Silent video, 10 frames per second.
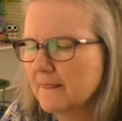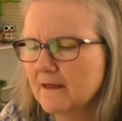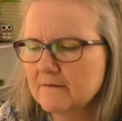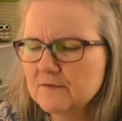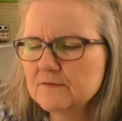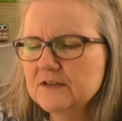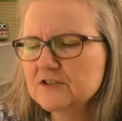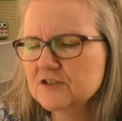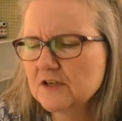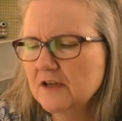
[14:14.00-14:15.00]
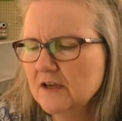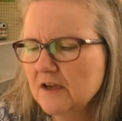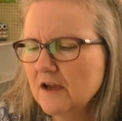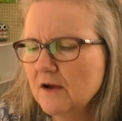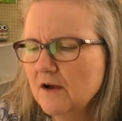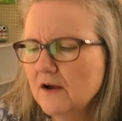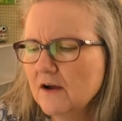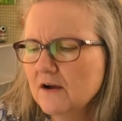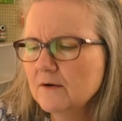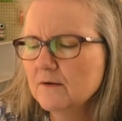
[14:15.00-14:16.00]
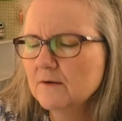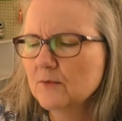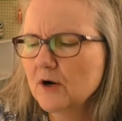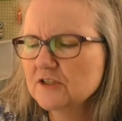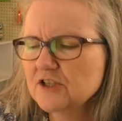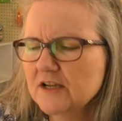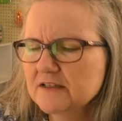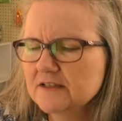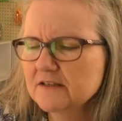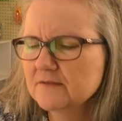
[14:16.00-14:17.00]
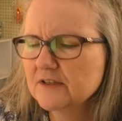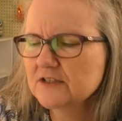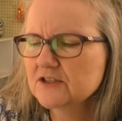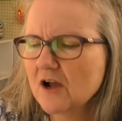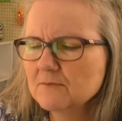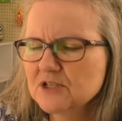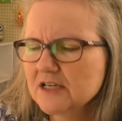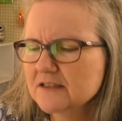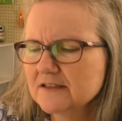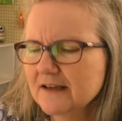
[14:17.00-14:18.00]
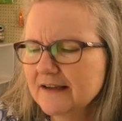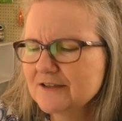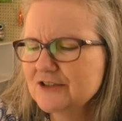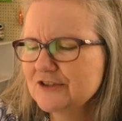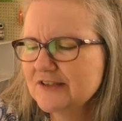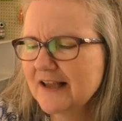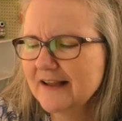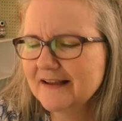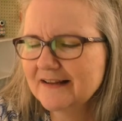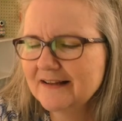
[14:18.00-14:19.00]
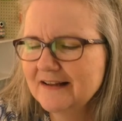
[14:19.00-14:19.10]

of the finished project, finished object, I guess you'd say.